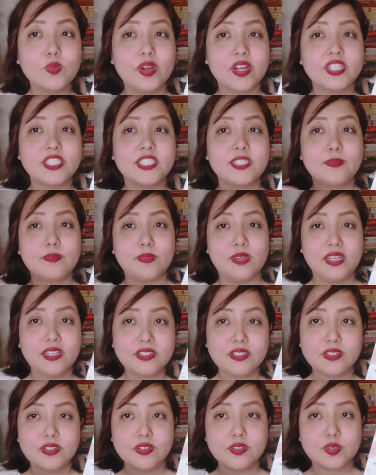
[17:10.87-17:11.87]
where she
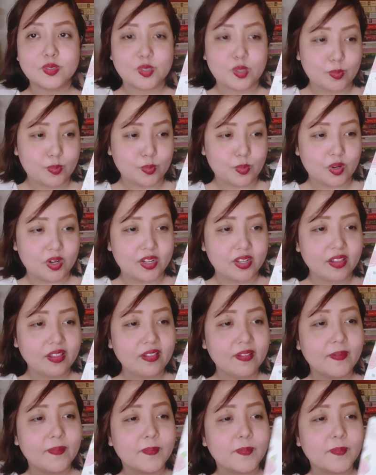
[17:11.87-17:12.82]
meets someone